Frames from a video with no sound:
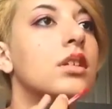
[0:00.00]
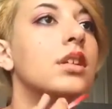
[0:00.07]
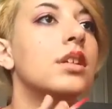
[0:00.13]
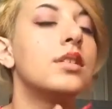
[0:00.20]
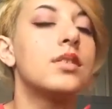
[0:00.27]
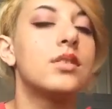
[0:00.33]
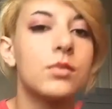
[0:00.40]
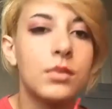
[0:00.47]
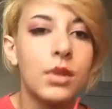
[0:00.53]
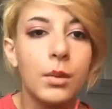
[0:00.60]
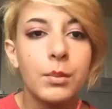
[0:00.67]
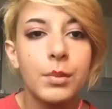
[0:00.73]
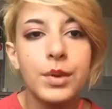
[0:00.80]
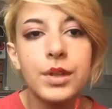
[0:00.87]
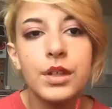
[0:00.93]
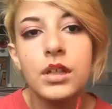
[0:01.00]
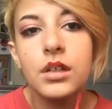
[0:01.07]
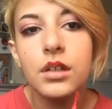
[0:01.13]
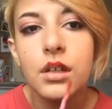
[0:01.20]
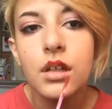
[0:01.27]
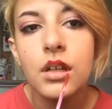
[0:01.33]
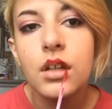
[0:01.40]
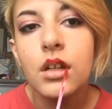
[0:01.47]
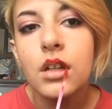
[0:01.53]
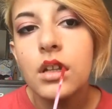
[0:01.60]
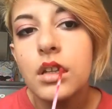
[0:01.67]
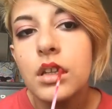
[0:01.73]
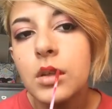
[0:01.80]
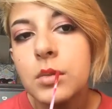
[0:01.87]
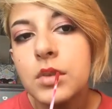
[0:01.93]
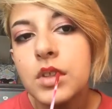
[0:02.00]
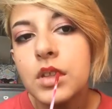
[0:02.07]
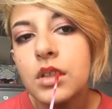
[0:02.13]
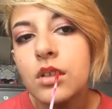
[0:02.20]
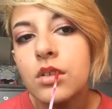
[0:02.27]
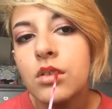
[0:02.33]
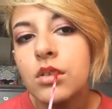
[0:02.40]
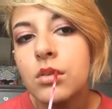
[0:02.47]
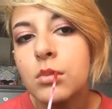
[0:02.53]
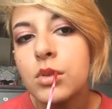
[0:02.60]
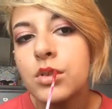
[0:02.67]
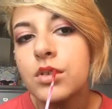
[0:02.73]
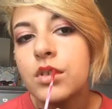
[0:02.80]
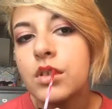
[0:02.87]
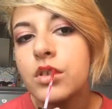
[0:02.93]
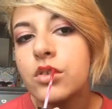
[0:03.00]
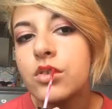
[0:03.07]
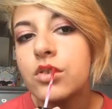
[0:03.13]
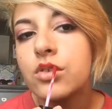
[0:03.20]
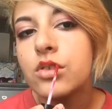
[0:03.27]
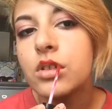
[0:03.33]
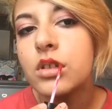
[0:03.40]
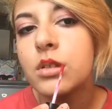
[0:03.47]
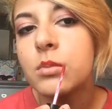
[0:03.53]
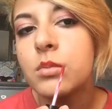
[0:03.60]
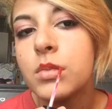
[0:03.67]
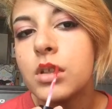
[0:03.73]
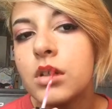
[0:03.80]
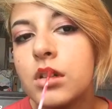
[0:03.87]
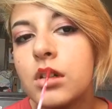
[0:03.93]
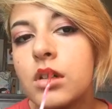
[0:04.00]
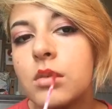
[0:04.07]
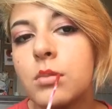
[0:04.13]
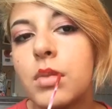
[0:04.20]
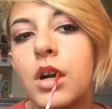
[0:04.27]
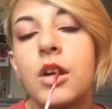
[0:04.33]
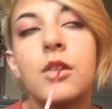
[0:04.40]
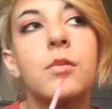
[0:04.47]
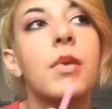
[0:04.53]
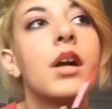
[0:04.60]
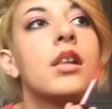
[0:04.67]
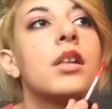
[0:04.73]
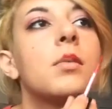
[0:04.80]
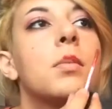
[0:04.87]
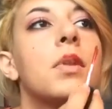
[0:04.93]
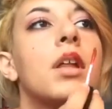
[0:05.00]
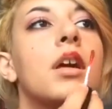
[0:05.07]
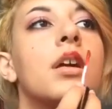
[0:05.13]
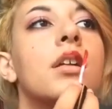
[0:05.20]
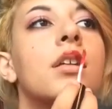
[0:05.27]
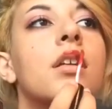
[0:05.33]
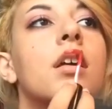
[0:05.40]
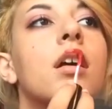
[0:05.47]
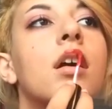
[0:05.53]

And so I'm not putting lipstick on the most extreme part of my lip line,